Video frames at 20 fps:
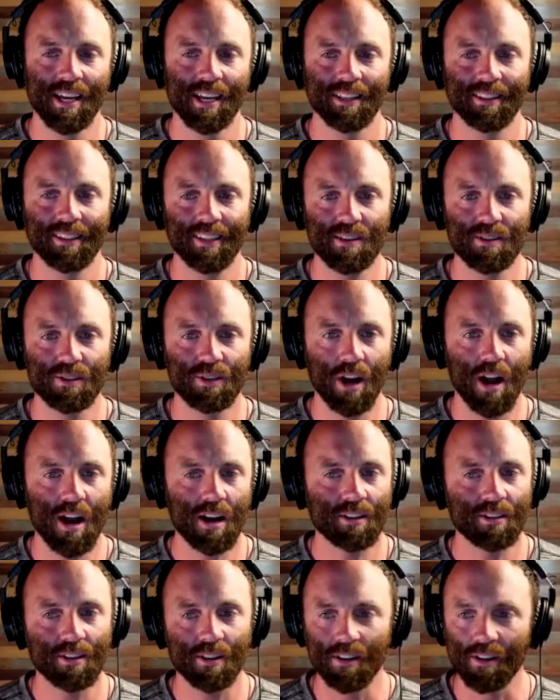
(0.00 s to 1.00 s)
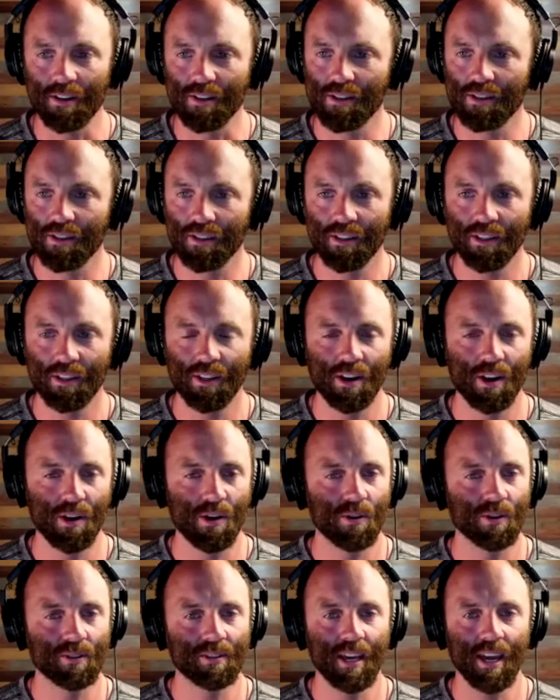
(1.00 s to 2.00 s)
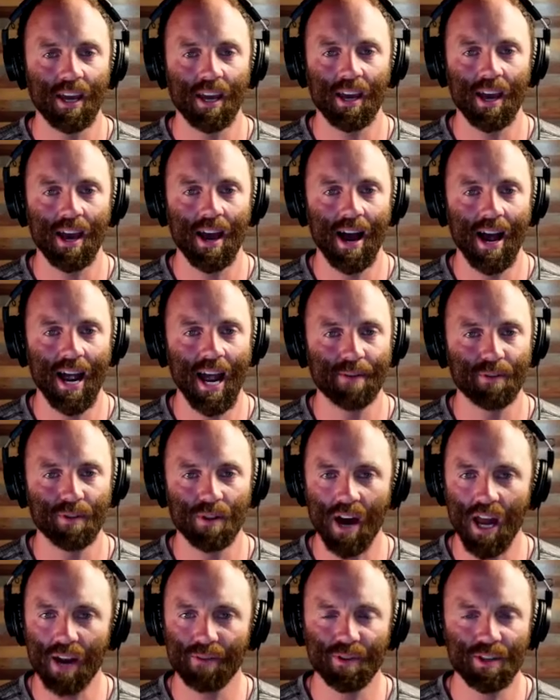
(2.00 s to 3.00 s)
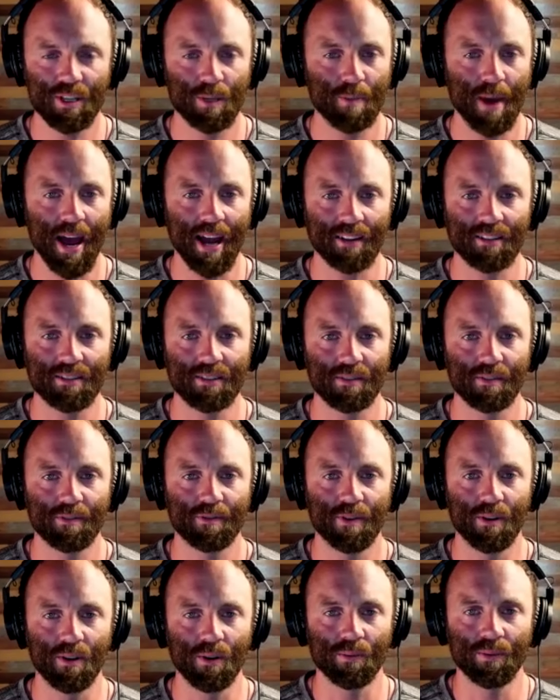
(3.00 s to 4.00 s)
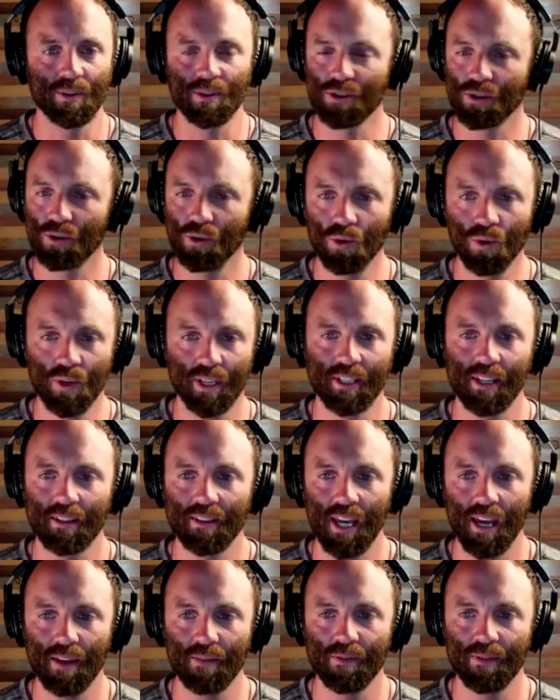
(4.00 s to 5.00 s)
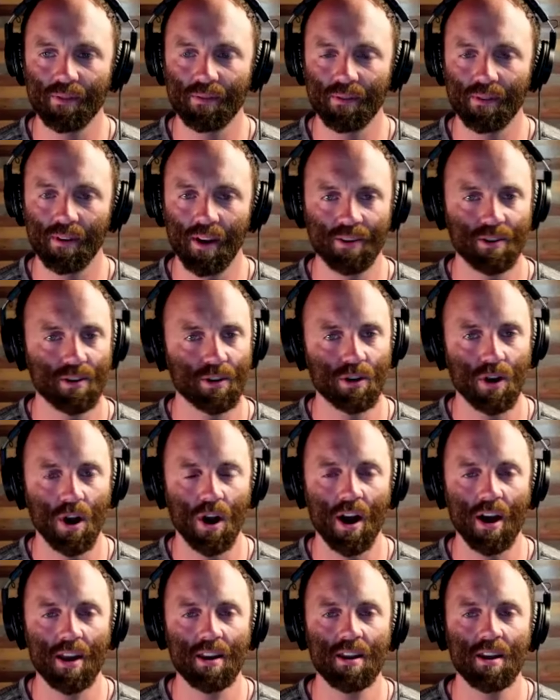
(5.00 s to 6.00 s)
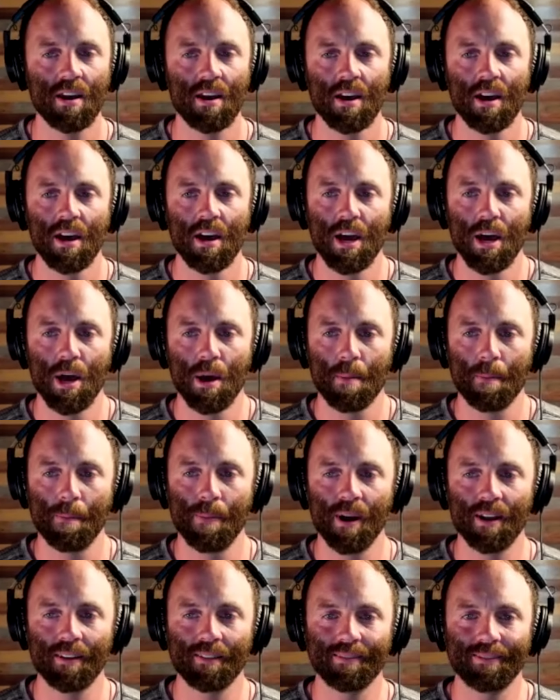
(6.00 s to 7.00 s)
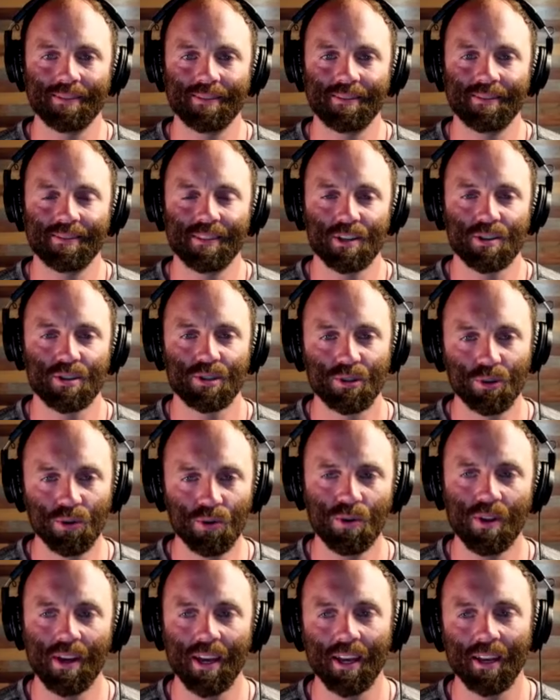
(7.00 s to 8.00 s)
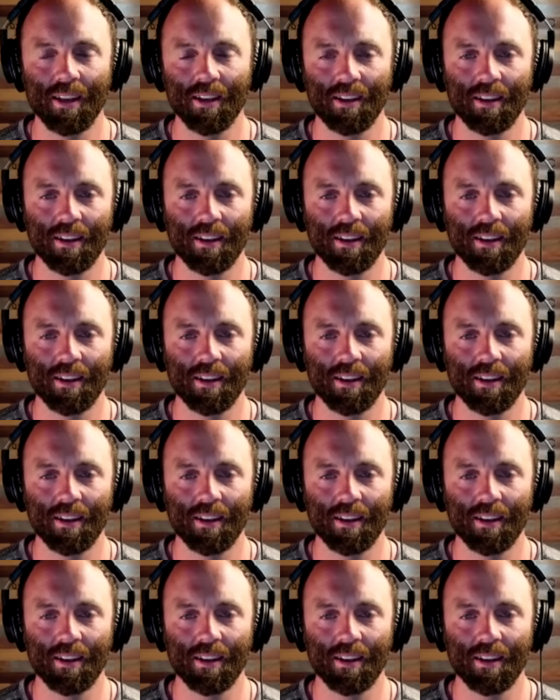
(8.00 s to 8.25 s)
these doctors, you know, that I have a lot of respect for the schooling that they've undergone, but the schooling,